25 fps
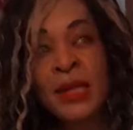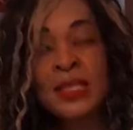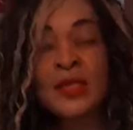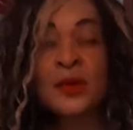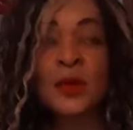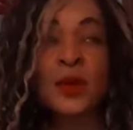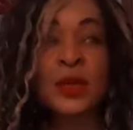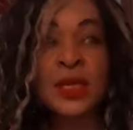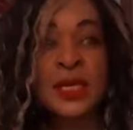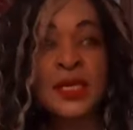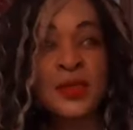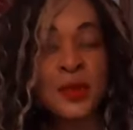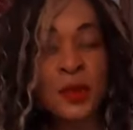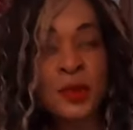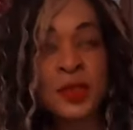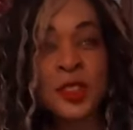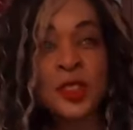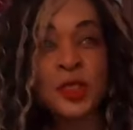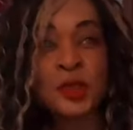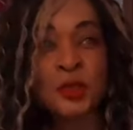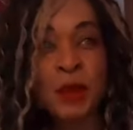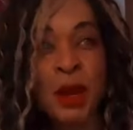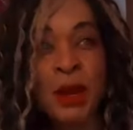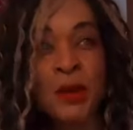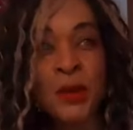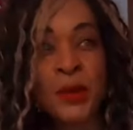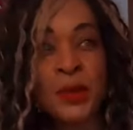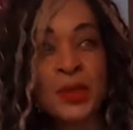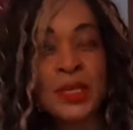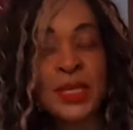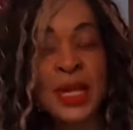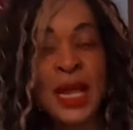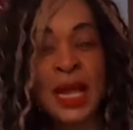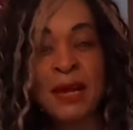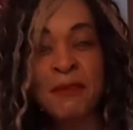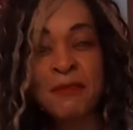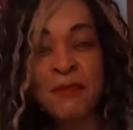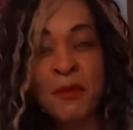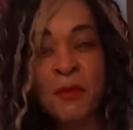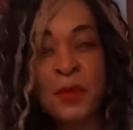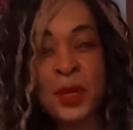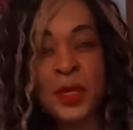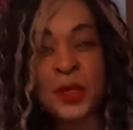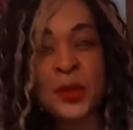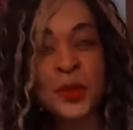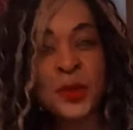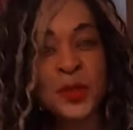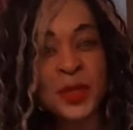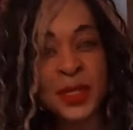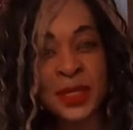has got his own struggles, and for me
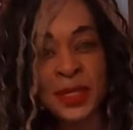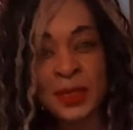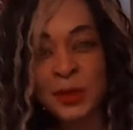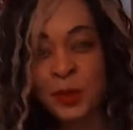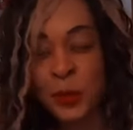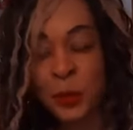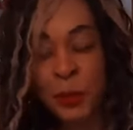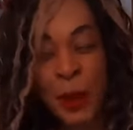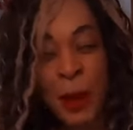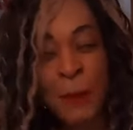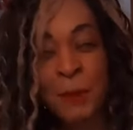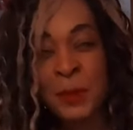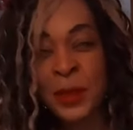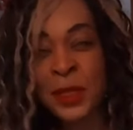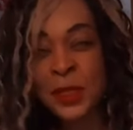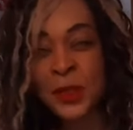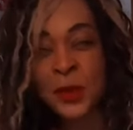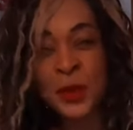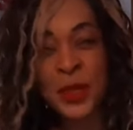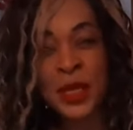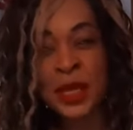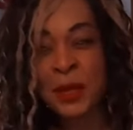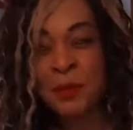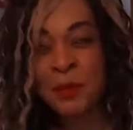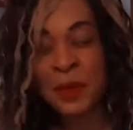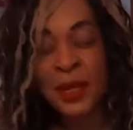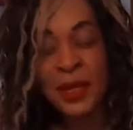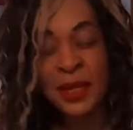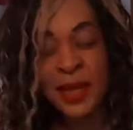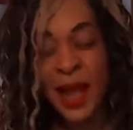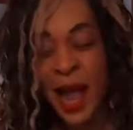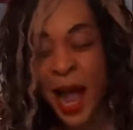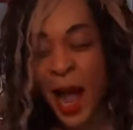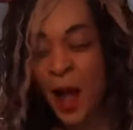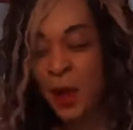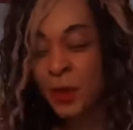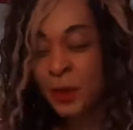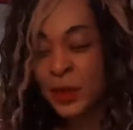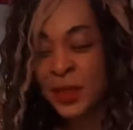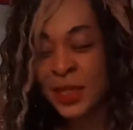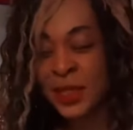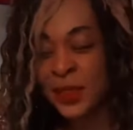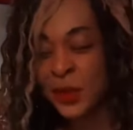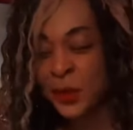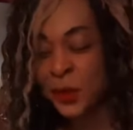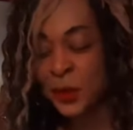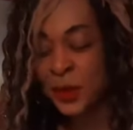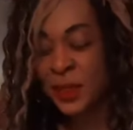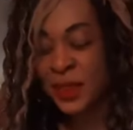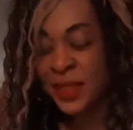to to bump into him in
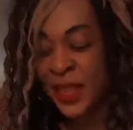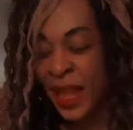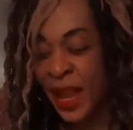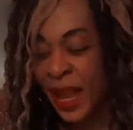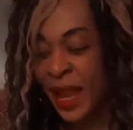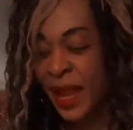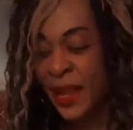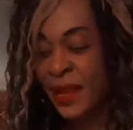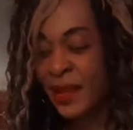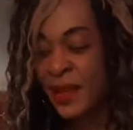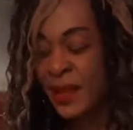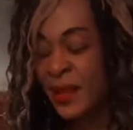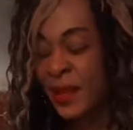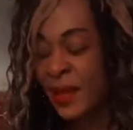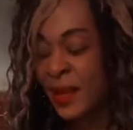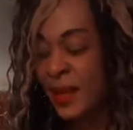Aldi today,